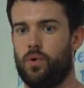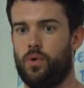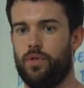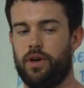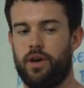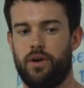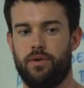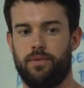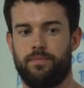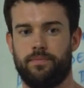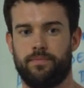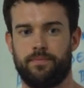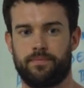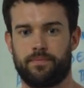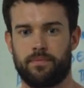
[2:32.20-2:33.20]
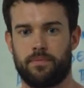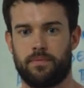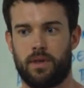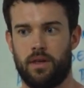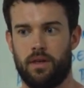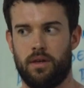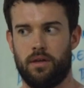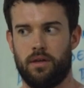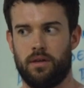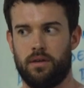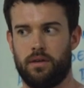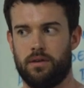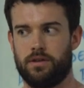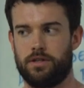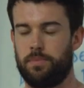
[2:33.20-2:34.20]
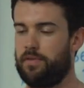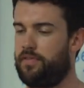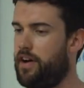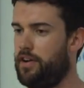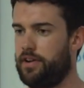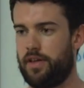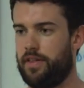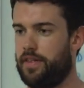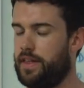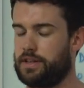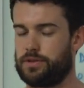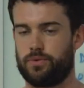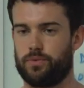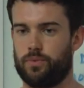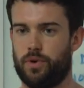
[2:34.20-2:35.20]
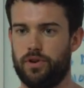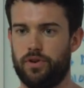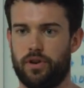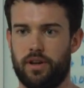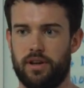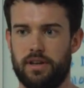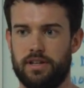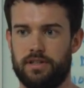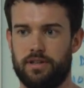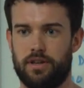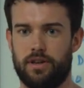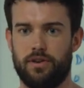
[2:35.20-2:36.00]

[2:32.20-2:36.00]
Although, to be fair, I don't think that's one you're going to need to